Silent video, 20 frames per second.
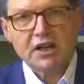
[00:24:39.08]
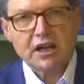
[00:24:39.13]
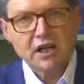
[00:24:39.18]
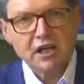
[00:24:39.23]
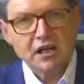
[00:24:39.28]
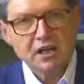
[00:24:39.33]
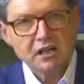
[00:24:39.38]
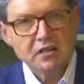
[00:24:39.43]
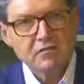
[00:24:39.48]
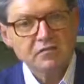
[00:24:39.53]

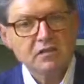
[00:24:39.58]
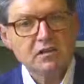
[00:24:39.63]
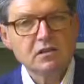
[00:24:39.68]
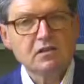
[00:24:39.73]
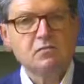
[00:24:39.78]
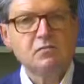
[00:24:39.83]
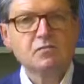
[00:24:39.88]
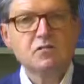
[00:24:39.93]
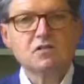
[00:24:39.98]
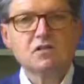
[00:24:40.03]
lack of
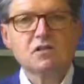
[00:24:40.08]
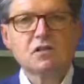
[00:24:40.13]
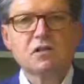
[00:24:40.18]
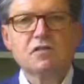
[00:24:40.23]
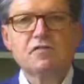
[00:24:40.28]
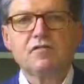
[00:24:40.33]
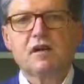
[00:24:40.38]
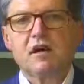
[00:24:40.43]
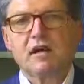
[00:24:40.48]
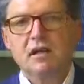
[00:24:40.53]

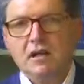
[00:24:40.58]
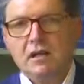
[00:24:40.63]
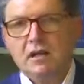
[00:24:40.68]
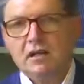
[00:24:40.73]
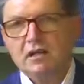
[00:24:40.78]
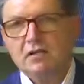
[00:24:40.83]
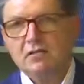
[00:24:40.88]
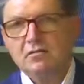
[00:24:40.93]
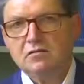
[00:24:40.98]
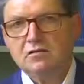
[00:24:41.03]
ability,
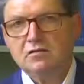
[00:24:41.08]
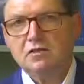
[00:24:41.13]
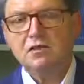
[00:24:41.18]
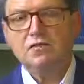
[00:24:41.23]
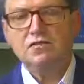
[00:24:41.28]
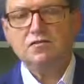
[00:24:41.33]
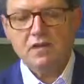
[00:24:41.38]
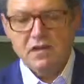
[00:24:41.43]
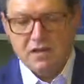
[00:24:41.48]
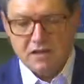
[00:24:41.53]

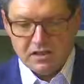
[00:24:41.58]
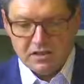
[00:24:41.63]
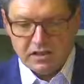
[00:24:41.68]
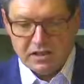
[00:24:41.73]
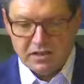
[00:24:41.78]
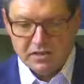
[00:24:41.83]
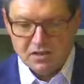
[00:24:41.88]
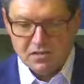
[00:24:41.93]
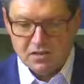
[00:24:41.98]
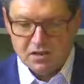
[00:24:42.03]

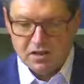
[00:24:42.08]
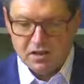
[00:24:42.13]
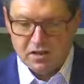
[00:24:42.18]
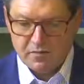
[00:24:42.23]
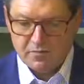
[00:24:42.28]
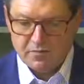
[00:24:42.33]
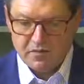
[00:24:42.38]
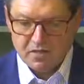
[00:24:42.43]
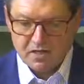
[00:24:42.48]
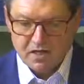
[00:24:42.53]

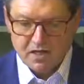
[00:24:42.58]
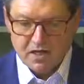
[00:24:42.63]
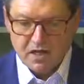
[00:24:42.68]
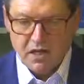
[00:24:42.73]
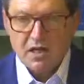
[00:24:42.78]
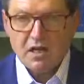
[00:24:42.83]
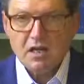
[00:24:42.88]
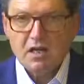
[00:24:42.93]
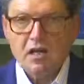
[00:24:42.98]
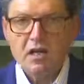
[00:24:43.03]
then
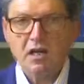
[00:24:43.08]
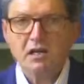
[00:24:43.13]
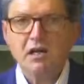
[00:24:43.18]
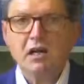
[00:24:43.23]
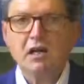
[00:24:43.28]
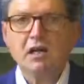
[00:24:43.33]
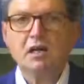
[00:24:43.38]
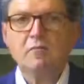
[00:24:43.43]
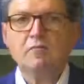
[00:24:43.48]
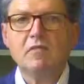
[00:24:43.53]

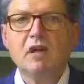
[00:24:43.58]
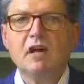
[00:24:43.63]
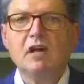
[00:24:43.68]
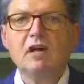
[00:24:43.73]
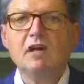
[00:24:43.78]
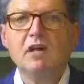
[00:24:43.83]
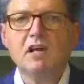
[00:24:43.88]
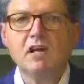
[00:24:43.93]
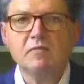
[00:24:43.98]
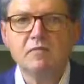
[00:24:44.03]
we are
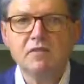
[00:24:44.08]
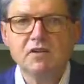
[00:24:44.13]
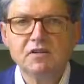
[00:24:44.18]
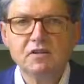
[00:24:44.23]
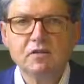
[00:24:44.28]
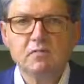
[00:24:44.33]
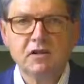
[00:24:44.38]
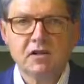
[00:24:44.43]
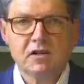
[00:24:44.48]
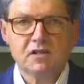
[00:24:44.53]
limiting
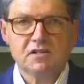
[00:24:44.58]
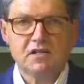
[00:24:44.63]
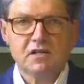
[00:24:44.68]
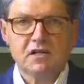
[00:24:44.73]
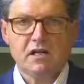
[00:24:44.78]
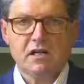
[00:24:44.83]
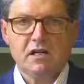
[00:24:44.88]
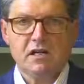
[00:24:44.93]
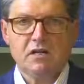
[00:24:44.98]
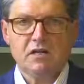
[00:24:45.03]
our own
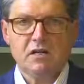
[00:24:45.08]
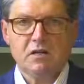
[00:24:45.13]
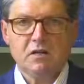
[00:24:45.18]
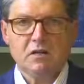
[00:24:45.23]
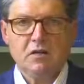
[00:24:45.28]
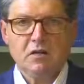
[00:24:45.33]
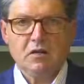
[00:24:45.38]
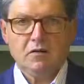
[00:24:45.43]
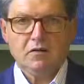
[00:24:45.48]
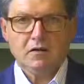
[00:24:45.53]
freedom,
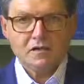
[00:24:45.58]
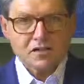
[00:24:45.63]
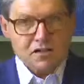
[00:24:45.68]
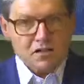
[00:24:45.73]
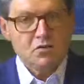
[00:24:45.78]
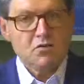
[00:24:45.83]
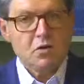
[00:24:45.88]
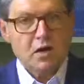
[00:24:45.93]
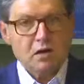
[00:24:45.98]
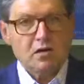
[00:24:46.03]
our
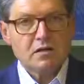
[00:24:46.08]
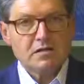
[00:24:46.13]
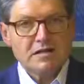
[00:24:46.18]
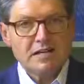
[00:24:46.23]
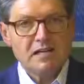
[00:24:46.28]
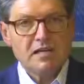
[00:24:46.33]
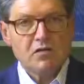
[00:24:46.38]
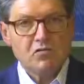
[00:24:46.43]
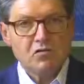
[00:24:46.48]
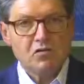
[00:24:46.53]
ability to
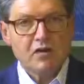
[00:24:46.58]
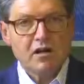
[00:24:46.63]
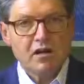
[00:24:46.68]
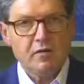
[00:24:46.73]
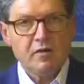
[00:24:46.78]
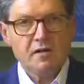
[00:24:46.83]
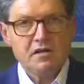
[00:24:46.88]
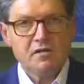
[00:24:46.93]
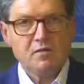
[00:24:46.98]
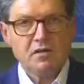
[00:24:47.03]

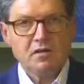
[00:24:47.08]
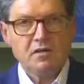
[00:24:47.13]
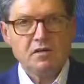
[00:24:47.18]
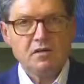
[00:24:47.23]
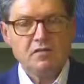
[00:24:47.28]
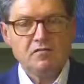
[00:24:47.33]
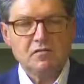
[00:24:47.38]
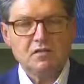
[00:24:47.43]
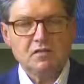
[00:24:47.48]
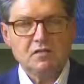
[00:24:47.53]

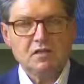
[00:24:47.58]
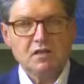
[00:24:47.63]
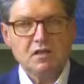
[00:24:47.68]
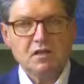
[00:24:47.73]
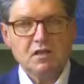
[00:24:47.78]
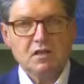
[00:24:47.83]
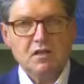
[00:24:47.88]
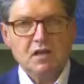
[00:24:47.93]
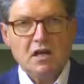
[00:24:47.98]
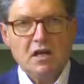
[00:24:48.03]

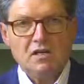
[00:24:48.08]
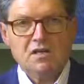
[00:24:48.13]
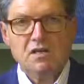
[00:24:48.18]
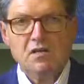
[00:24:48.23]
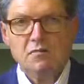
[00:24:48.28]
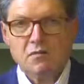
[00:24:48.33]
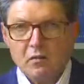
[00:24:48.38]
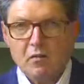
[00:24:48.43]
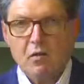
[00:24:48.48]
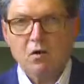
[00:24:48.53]
lead our
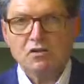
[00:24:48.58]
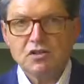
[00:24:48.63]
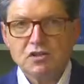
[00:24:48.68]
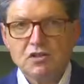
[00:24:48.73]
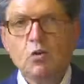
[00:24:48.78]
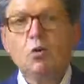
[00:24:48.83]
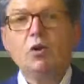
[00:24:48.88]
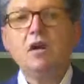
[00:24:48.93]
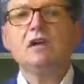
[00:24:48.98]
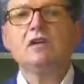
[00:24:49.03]

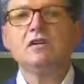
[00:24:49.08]
lives.